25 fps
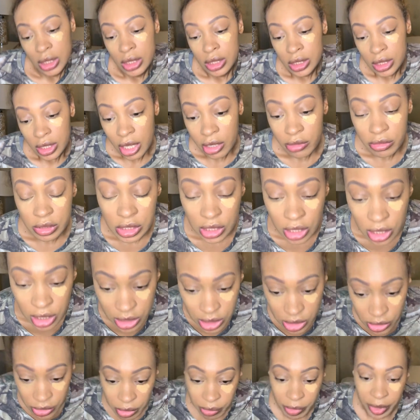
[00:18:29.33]
That was
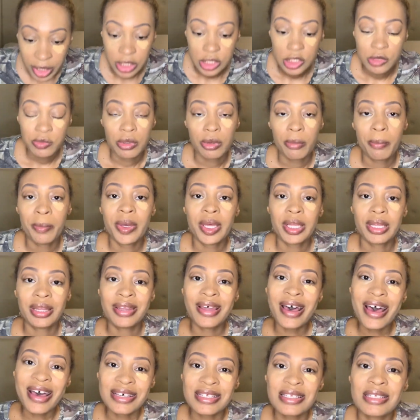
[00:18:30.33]
also the punishment, but
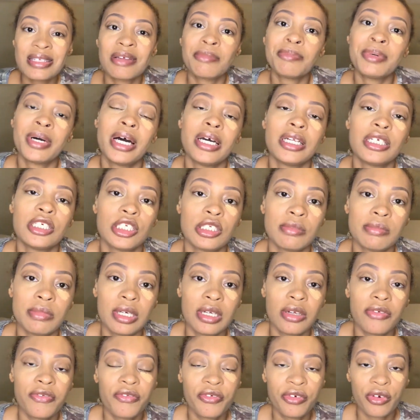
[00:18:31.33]
that's the
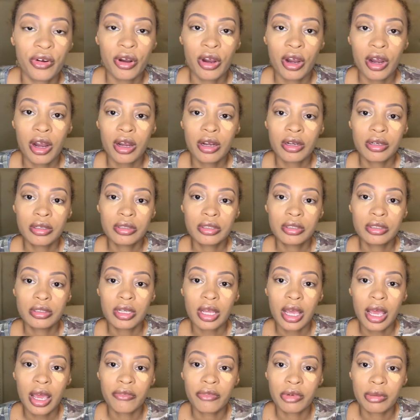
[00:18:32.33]
punishment for
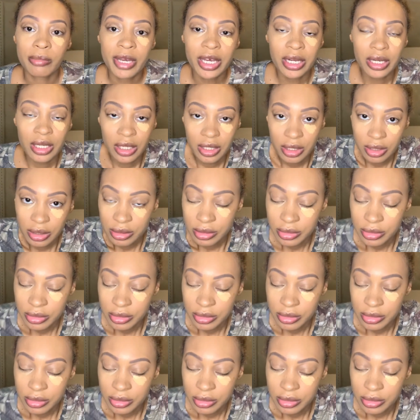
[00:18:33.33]
everybody.